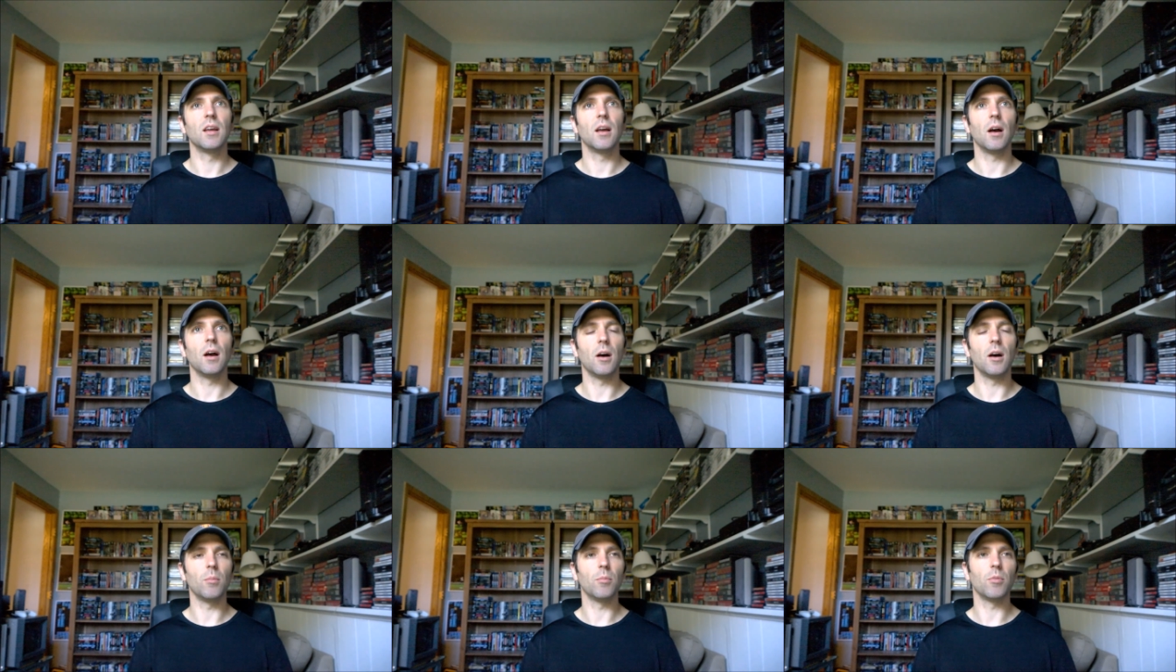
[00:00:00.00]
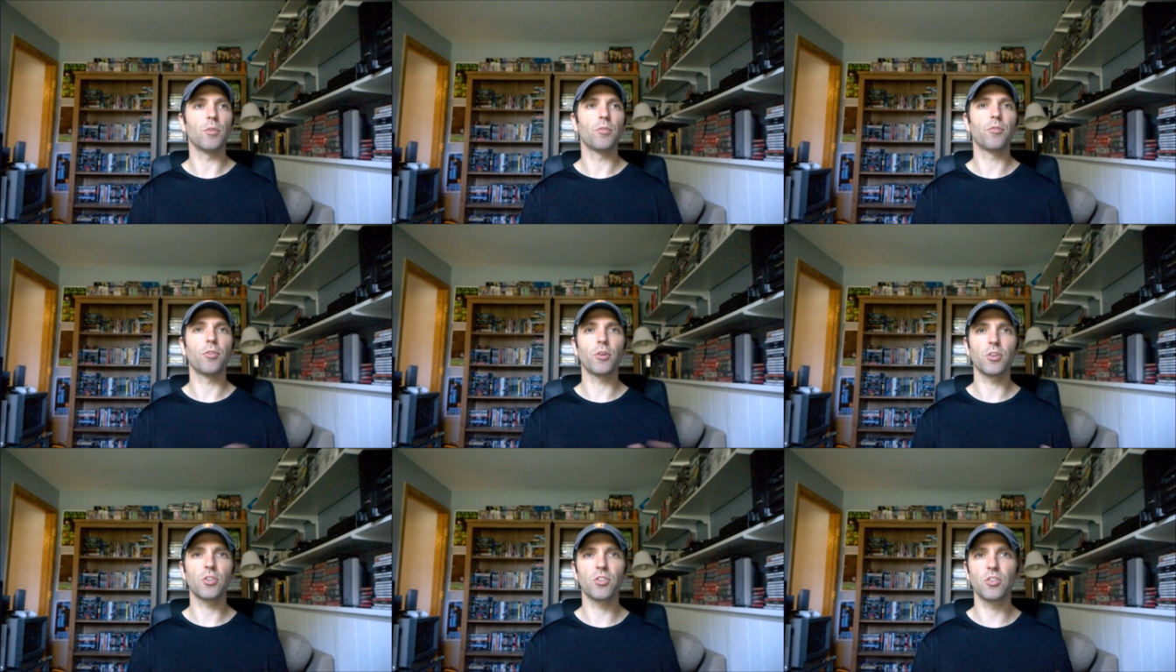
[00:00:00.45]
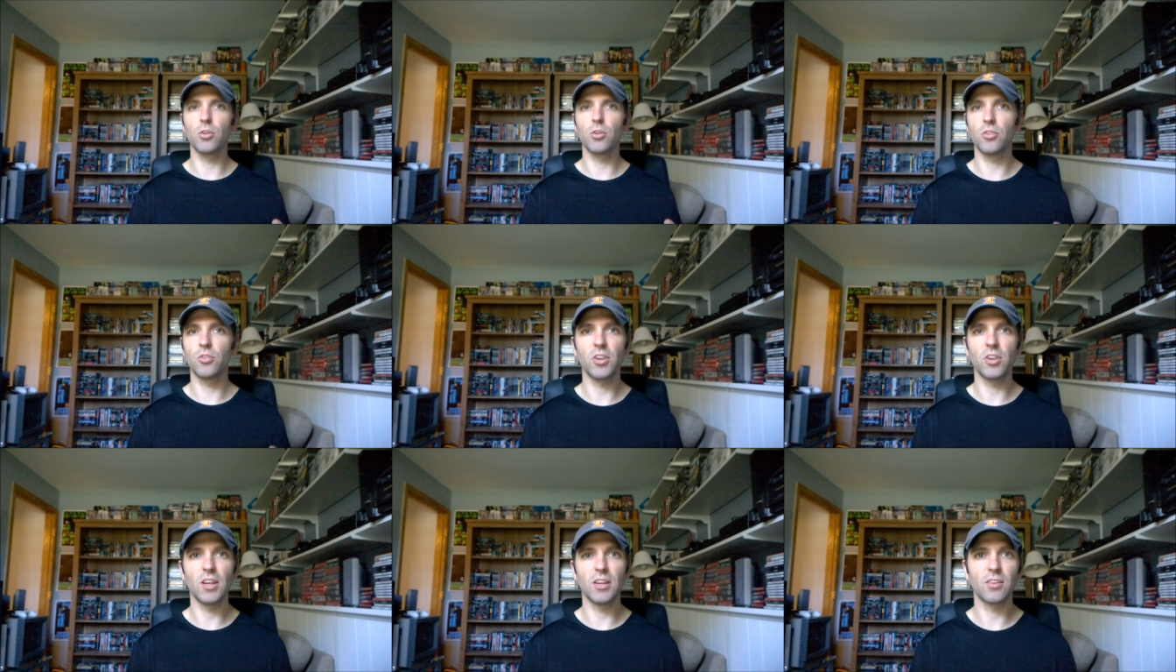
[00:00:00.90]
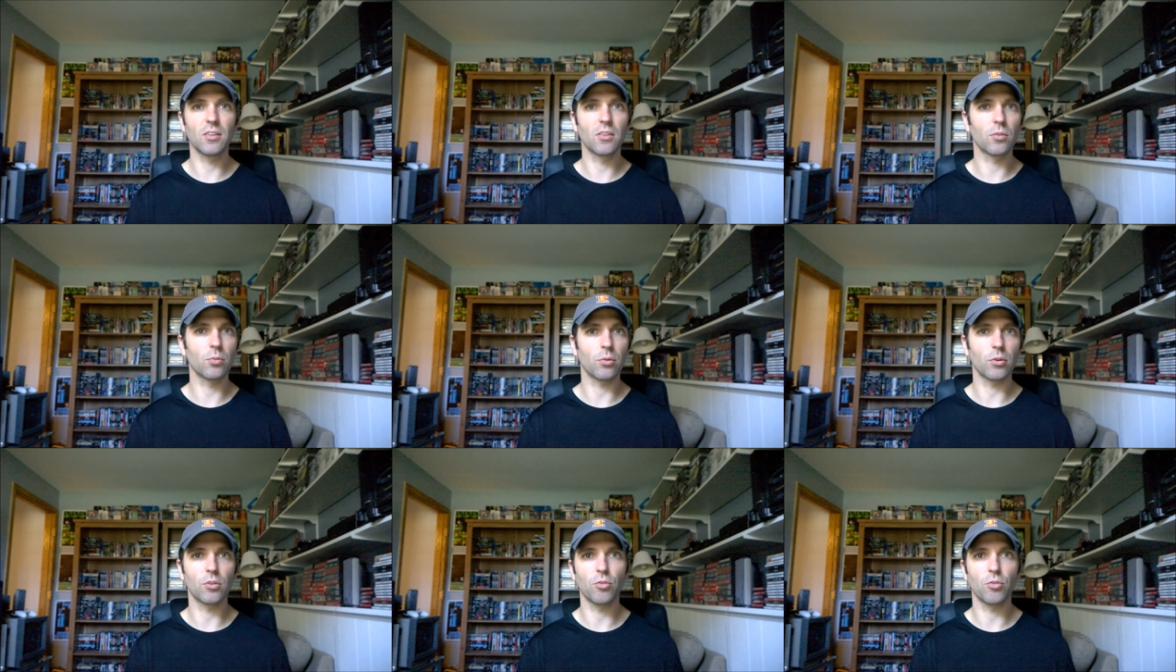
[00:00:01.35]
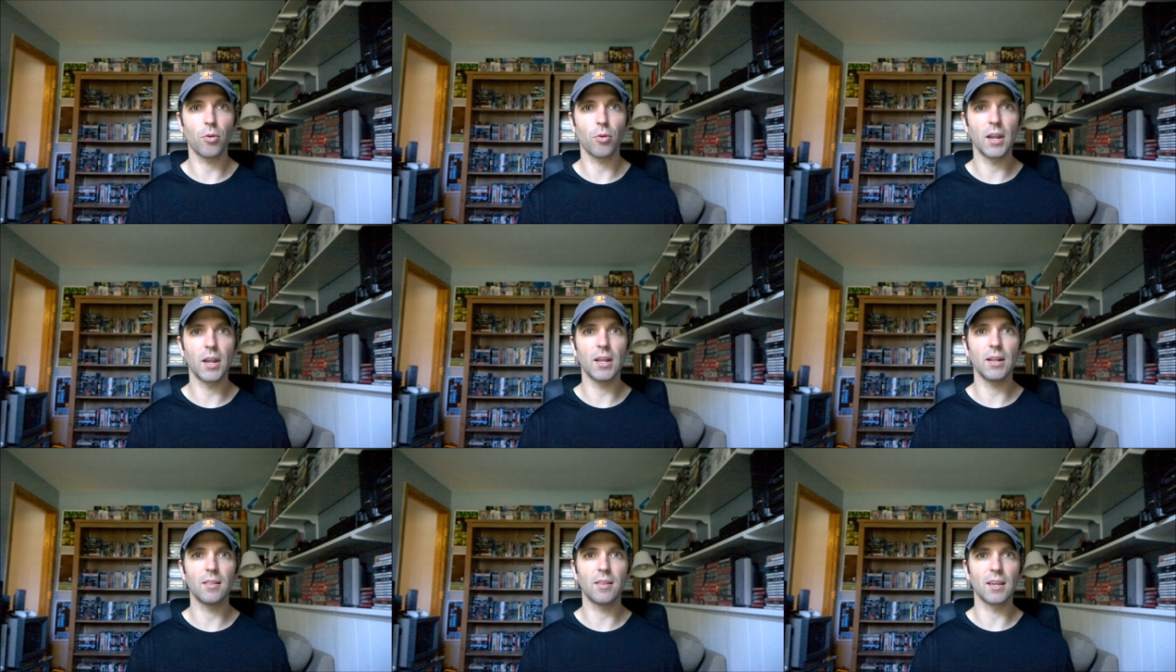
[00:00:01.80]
Um, the first two seasons were great.